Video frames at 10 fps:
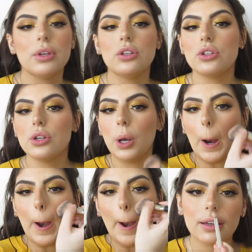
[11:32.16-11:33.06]
and
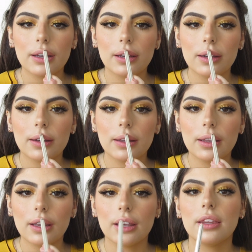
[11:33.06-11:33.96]
Sugar. I'm gonna go
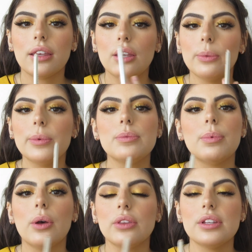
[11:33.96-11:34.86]
like Cupid's
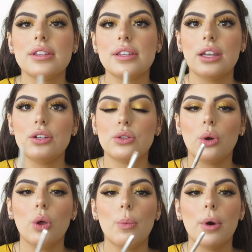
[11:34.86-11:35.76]
bow in the
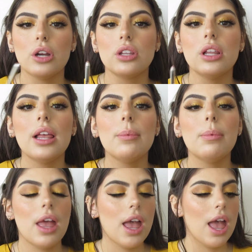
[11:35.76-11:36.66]
central parts of the lip.
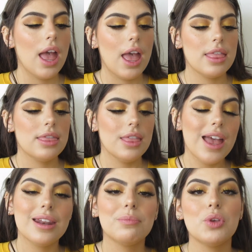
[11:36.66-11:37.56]
And
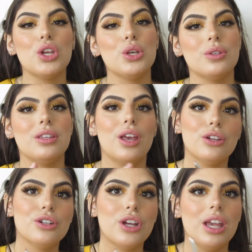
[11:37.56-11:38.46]
then I'm gonna use the
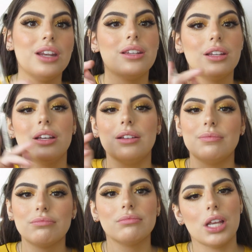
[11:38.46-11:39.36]
other shade to
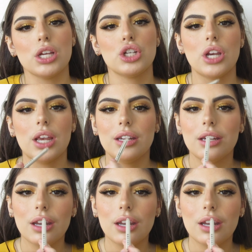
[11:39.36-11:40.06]
shade.